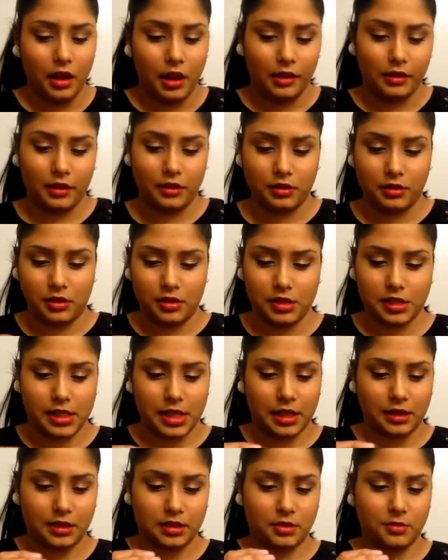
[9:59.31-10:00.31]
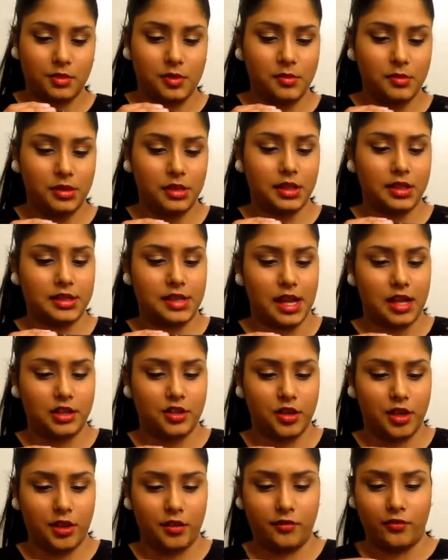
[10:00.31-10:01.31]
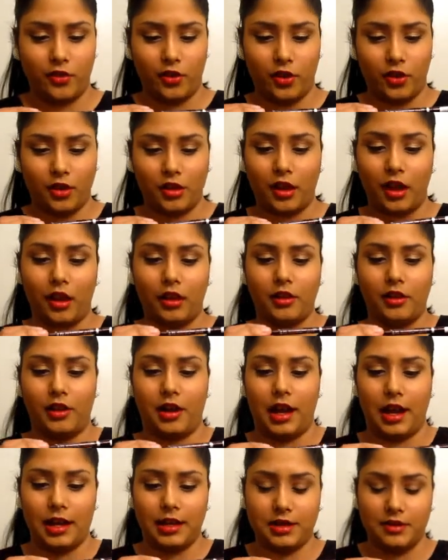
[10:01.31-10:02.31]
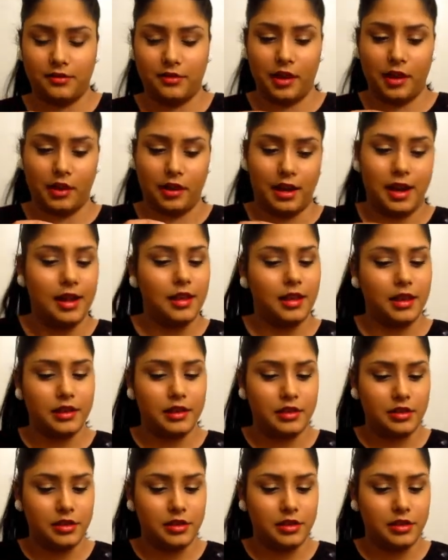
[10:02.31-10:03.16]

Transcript: Then there's like this Rimmel Exaggerate Full Color Eye Definer Eyeliner